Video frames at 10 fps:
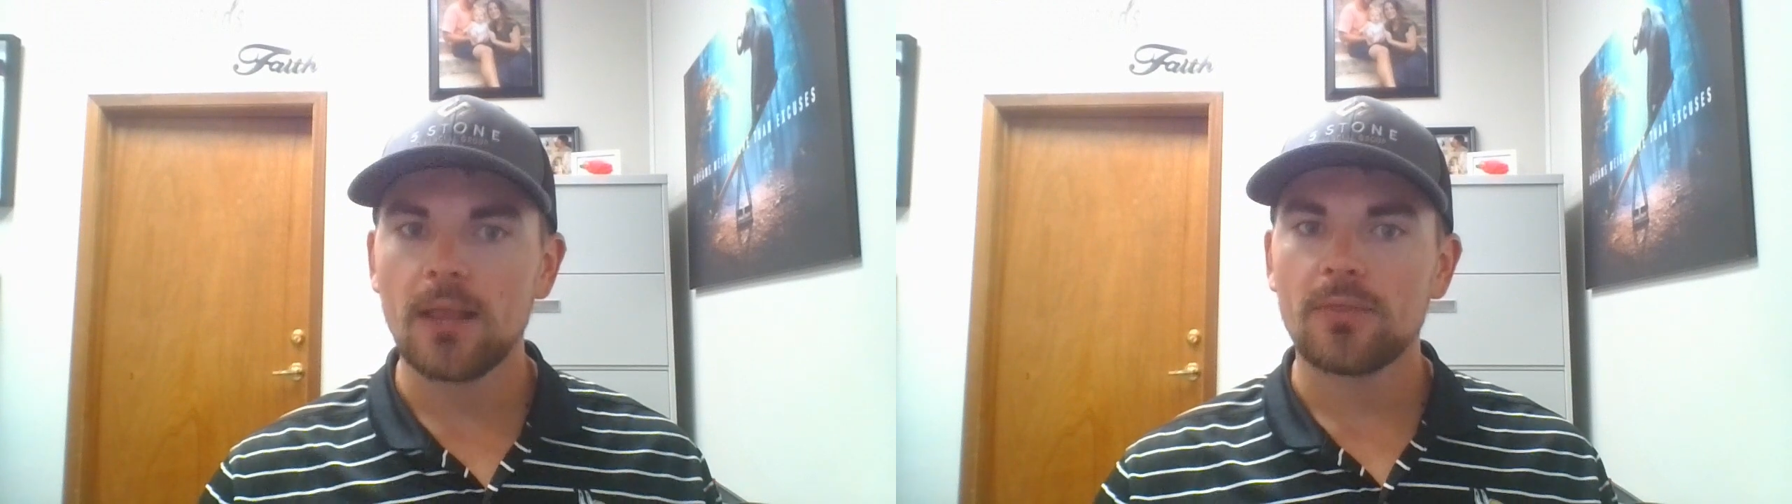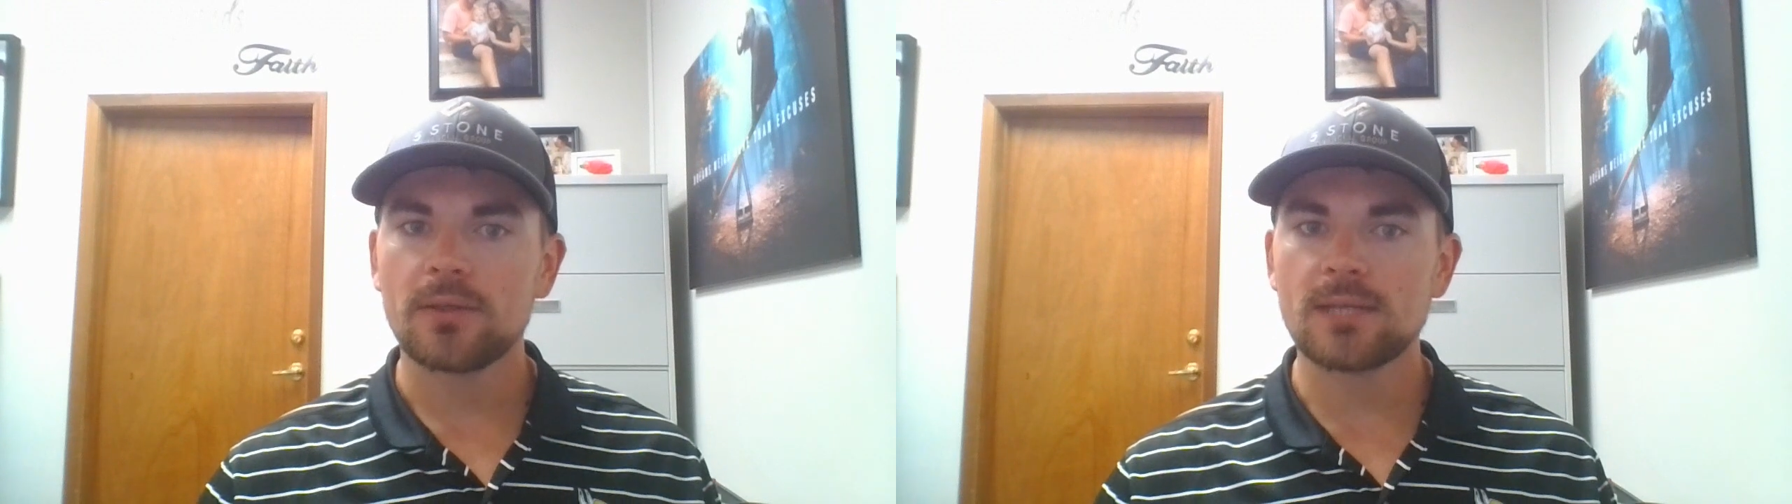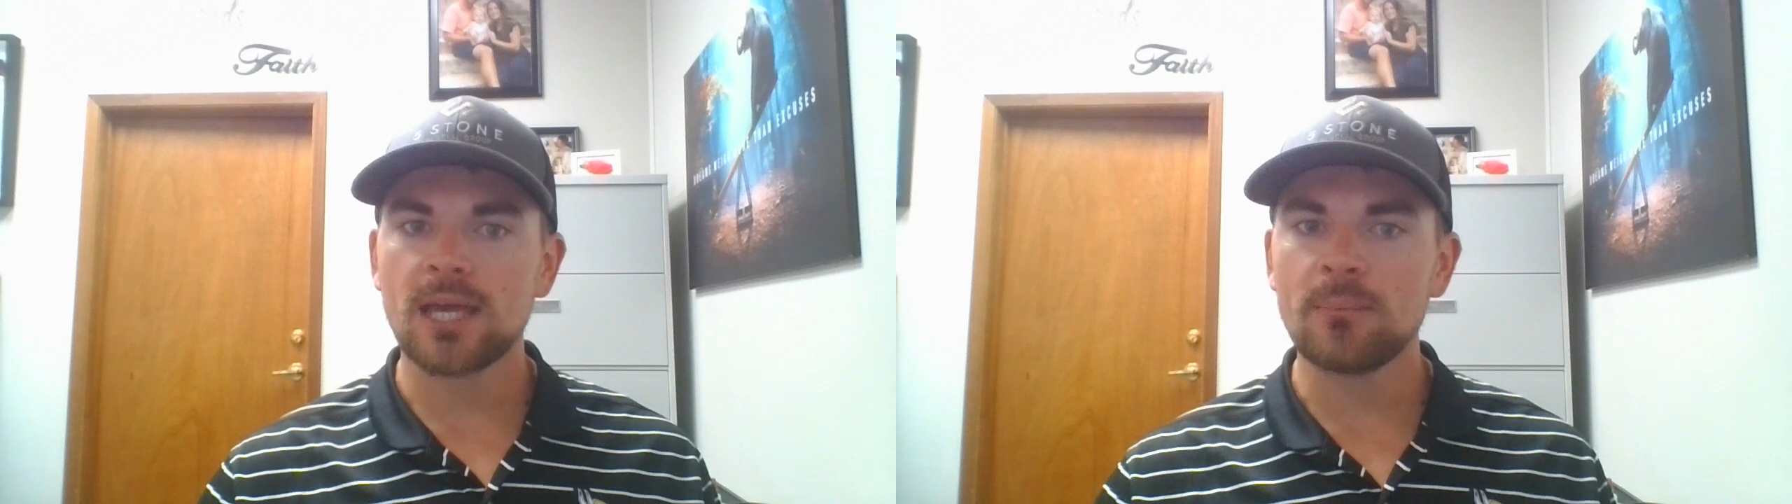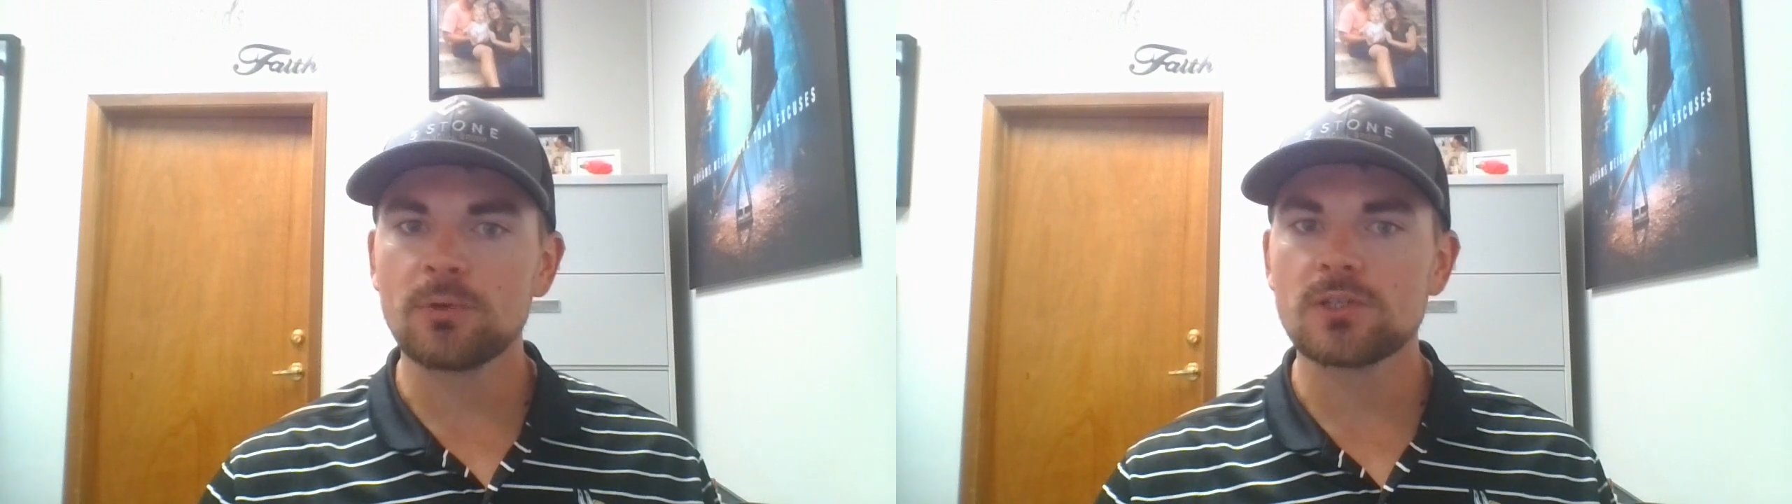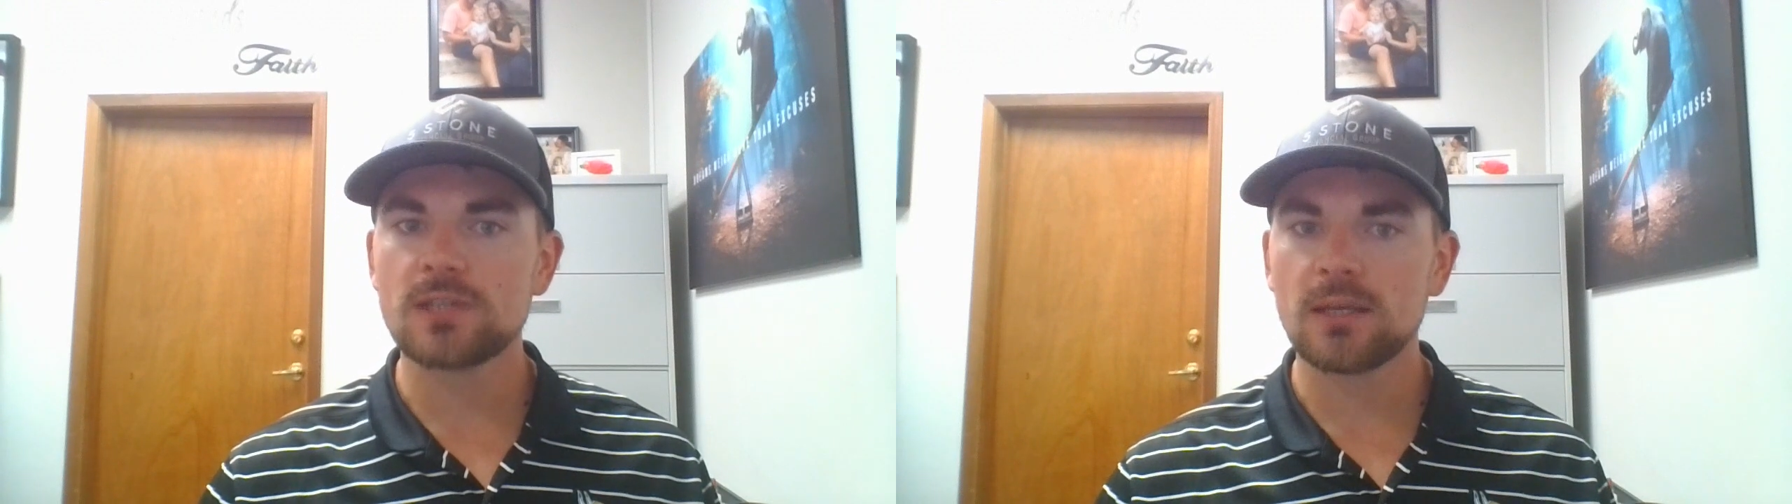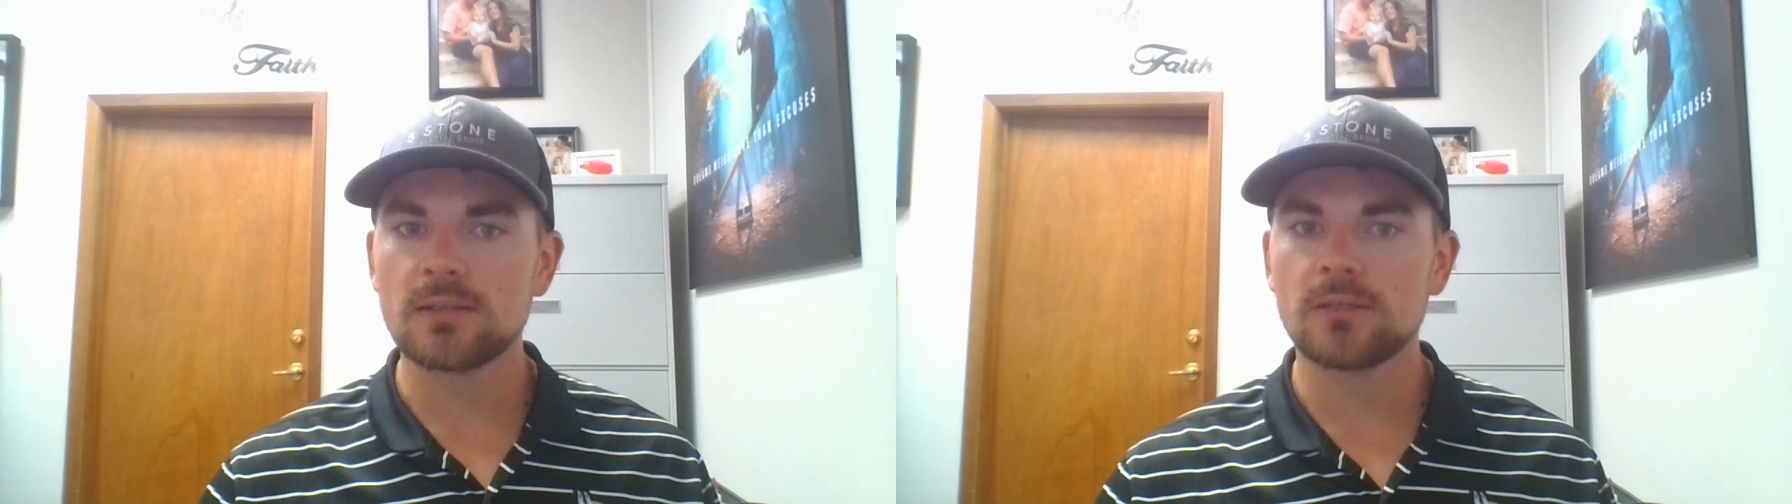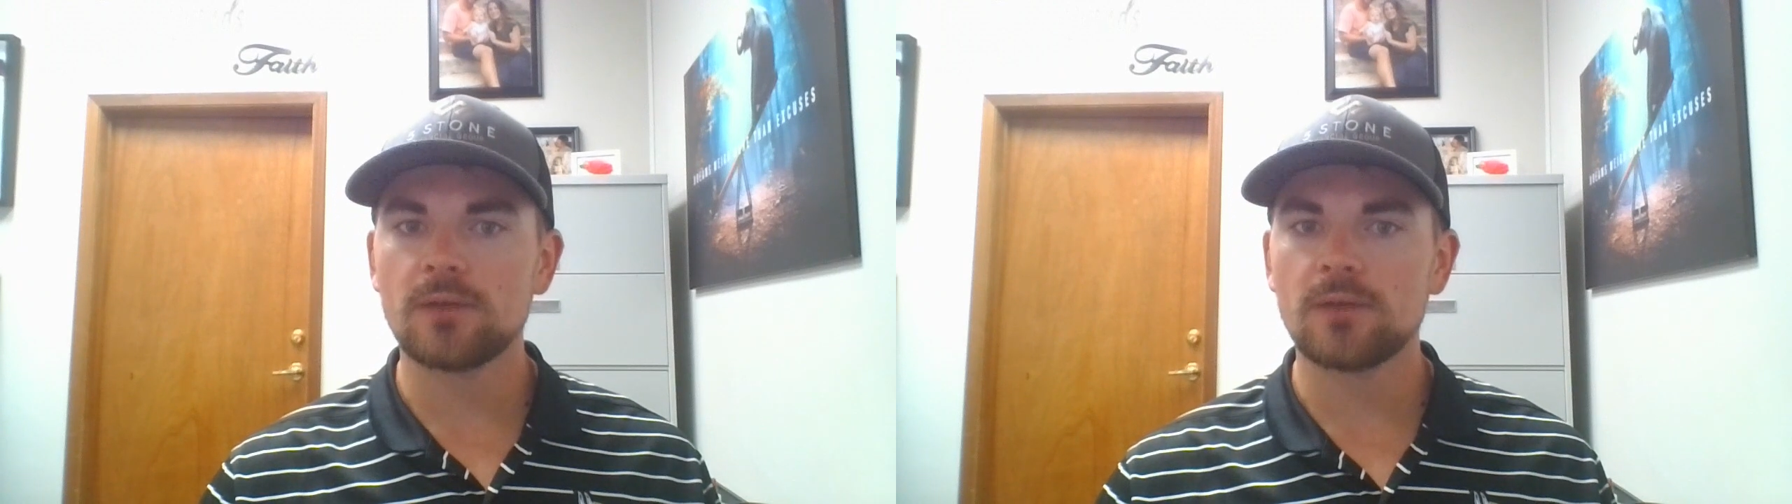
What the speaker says: then 10% of